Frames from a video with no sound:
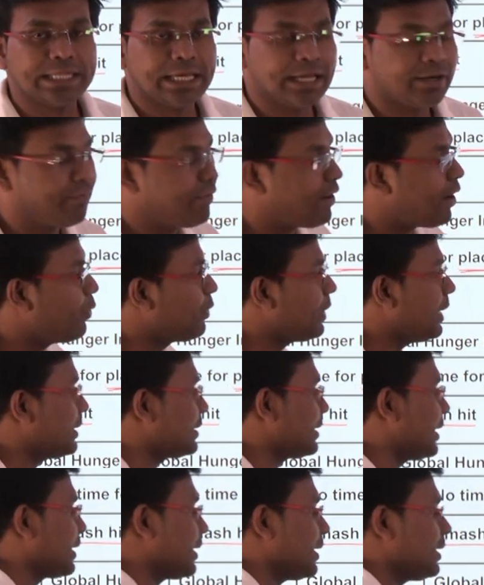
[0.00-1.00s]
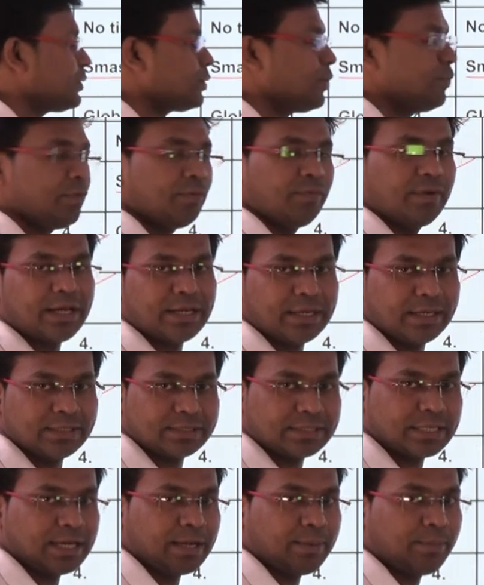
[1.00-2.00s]
they are found, etc. So we will
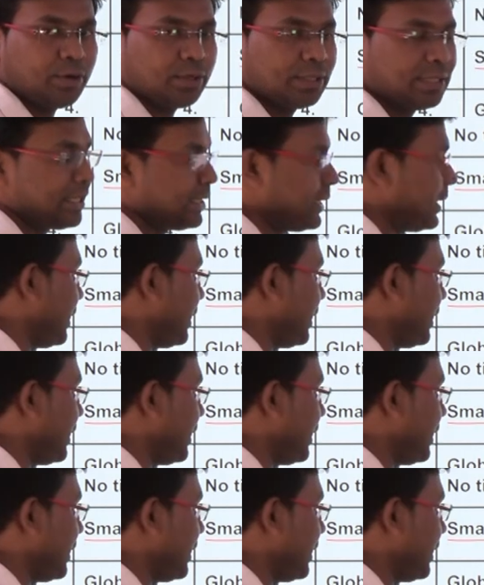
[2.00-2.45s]
understand about that